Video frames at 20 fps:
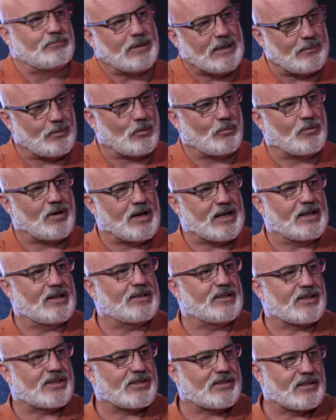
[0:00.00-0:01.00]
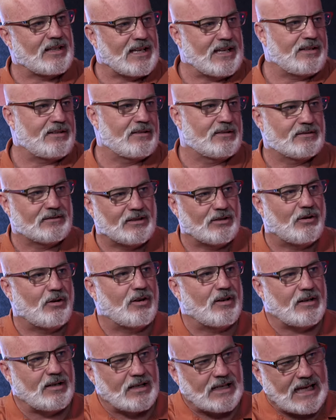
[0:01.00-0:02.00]
people running on a slate, you
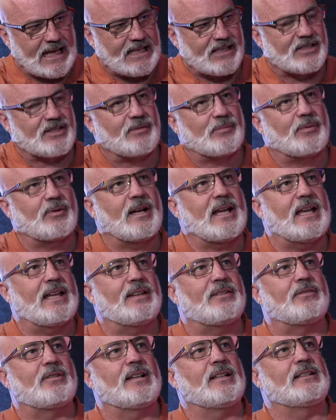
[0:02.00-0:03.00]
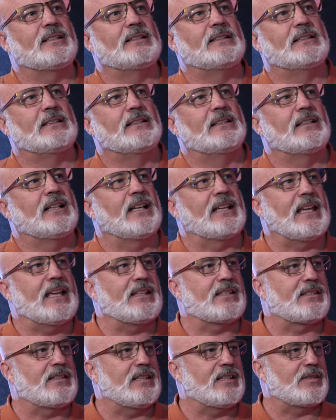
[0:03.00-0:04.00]
know, against a brand, right?
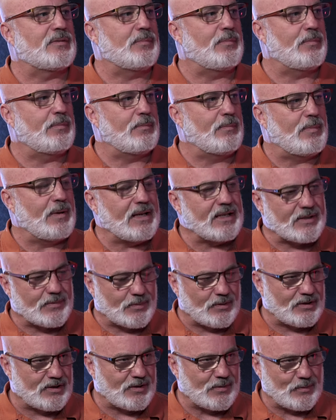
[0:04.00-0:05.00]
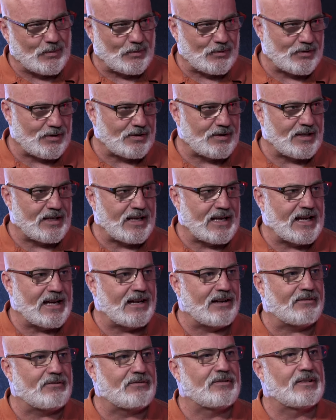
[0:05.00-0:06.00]
Against these base principles that they
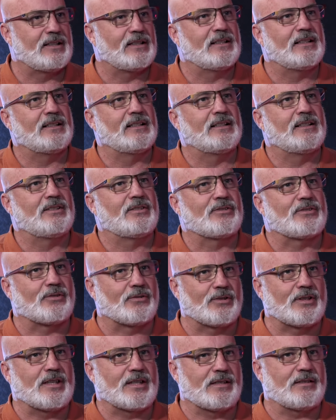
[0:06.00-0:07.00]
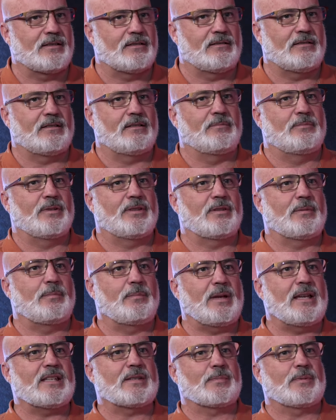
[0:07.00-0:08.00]
have. So but the
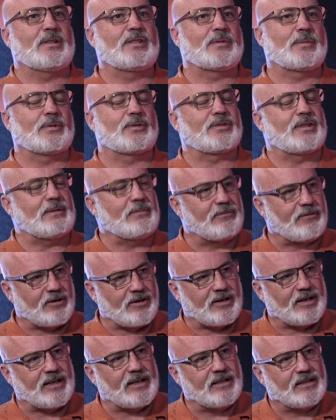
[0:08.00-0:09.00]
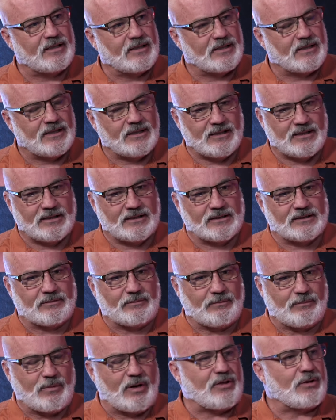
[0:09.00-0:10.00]
base principles seem very
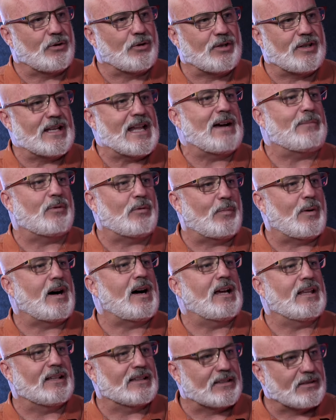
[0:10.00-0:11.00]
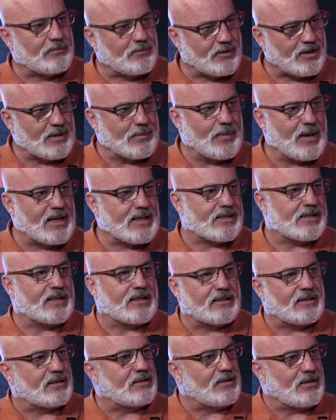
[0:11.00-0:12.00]
motherhood and apple pie, like they're very
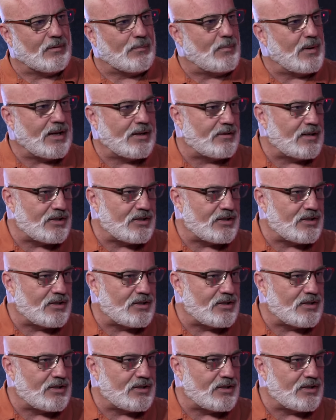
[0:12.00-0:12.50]
basic, like, you know, better